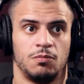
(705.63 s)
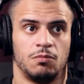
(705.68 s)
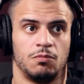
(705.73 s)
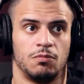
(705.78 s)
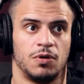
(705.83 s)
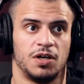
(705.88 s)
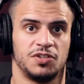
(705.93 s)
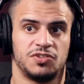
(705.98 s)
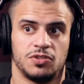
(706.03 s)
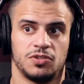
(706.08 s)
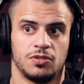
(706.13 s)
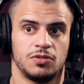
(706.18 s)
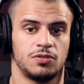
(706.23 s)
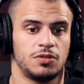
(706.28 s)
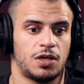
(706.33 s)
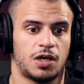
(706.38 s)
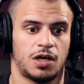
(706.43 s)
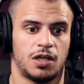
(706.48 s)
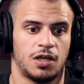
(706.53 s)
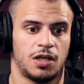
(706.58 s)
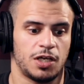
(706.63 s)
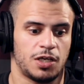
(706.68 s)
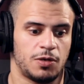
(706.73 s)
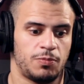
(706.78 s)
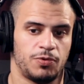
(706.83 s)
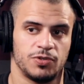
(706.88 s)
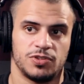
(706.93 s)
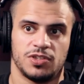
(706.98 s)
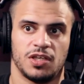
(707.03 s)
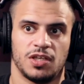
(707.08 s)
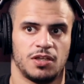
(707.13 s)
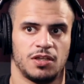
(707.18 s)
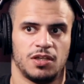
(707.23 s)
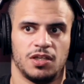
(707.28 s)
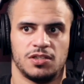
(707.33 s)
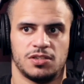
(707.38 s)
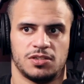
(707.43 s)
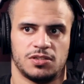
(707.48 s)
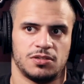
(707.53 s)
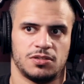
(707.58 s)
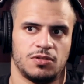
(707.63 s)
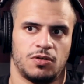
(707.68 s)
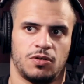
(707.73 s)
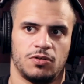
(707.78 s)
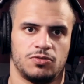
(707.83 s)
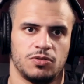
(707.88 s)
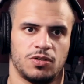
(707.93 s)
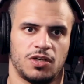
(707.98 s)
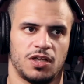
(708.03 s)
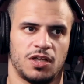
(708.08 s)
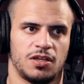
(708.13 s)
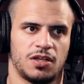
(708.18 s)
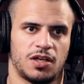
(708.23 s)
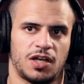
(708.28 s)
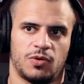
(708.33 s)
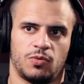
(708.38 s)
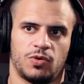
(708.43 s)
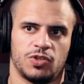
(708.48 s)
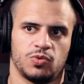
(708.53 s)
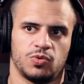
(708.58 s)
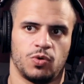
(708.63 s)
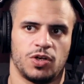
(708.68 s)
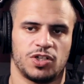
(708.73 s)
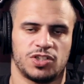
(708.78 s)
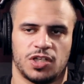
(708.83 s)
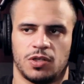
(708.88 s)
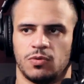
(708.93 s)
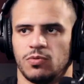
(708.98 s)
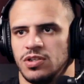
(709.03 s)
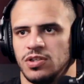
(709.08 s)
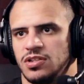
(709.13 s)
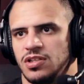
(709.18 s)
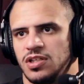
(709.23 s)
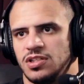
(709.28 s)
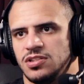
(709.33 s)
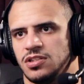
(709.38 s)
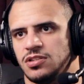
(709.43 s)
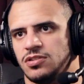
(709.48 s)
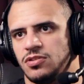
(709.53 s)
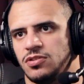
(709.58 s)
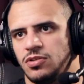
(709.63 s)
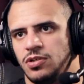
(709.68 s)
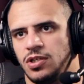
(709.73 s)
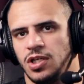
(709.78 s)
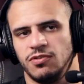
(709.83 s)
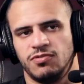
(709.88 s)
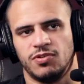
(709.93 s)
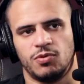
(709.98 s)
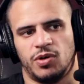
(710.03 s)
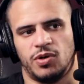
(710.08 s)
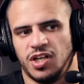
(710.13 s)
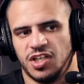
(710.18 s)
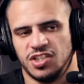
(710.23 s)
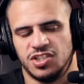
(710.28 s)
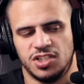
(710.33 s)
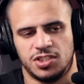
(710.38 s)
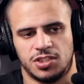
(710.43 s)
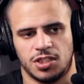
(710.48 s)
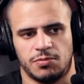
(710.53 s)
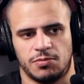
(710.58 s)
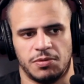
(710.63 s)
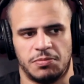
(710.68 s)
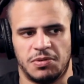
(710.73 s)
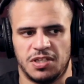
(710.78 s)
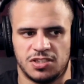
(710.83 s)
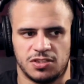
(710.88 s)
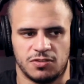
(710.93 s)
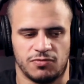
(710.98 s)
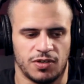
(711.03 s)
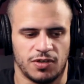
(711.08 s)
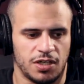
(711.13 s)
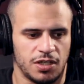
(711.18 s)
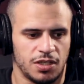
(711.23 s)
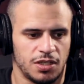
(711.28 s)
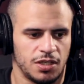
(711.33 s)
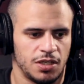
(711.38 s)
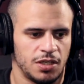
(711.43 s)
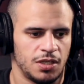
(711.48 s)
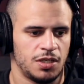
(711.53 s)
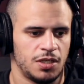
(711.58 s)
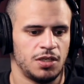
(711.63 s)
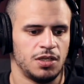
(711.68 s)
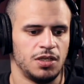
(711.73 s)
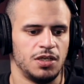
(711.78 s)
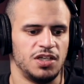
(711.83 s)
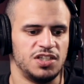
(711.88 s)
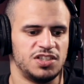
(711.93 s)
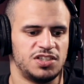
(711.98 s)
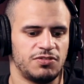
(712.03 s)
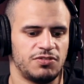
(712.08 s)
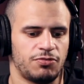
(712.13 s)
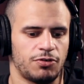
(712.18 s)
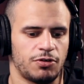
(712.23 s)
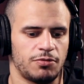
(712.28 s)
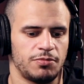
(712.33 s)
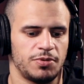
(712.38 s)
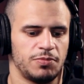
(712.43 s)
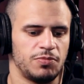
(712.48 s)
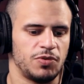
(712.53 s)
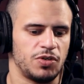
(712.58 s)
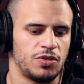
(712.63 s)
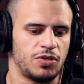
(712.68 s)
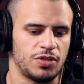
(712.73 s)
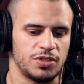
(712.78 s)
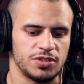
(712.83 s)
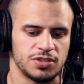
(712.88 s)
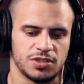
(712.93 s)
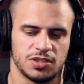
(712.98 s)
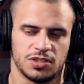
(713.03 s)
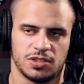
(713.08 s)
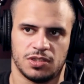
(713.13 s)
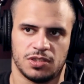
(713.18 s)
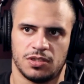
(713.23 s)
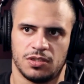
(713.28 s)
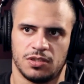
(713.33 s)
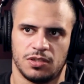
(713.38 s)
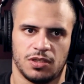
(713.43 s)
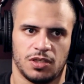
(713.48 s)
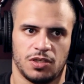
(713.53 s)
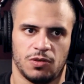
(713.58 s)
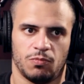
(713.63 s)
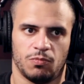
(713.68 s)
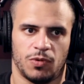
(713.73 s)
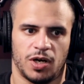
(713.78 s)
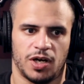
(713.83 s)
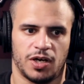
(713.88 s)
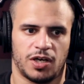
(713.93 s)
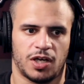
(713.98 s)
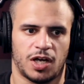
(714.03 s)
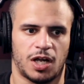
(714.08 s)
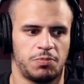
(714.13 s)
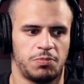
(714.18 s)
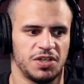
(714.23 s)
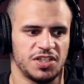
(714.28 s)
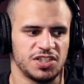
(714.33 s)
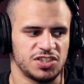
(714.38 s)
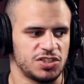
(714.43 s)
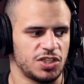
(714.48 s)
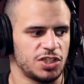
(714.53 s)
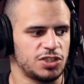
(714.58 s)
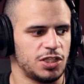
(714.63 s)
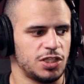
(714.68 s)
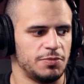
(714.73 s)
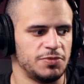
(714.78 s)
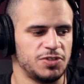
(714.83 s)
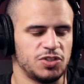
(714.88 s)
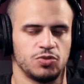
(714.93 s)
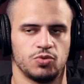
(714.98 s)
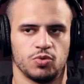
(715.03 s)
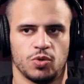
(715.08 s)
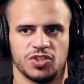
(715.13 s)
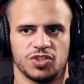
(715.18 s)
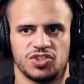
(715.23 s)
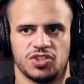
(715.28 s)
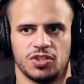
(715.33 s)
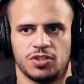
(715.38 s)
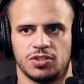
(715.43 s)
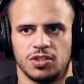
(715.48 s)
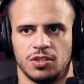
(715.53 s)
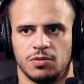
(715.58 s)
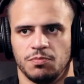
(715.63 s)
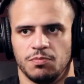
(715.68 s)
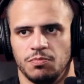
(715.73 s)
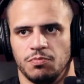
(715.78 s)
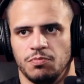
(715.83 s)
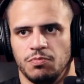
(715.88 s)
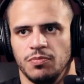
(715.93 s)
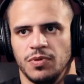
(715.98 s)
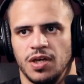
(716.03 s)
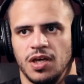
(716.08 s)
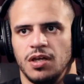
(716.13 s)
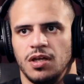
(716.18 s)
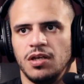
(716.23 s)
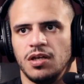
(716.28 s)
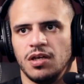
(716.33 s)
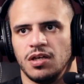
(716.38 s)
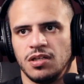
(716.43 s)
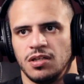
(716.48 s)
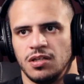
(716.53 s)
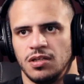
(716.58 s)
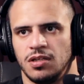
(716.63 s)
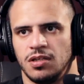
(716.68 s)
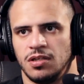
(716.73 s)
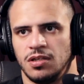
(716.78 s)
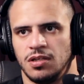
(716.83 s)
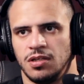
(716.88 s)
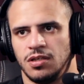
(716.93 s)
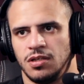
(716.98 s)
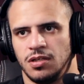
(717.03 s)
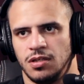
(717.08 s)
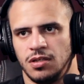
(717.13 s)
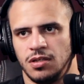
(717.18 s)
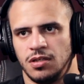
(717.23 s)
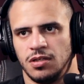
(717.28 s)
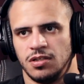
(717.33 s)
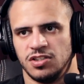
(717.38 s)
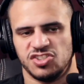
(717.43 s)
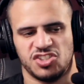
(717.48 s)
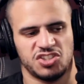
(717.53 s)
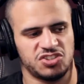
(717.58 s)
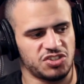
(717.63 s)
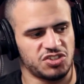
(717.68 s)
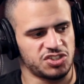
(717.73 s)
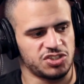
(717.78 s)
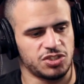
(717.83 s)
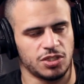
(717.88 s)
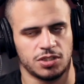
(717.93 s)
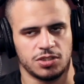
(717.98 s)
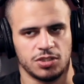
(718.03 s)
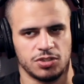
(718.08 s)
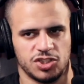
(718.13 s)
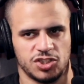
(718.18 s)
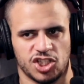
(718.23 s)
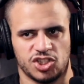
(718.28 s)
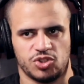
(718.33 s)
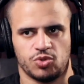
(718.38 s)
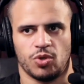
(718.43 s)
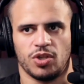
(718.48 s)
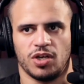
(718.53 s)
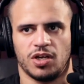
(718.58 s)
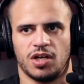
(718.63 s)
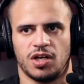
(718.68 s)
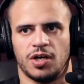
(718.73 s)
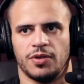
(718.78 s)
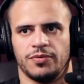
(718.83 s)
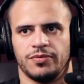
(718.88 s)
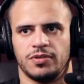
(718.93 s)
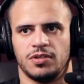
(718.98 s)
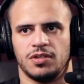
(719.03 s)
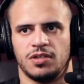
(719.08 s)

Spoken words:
But, I like putting these all together and what works and what doesn't, Even when I teach MMA, it's very easy for me because my grappling is not limited to a certain area. It's not restricted just to the ground.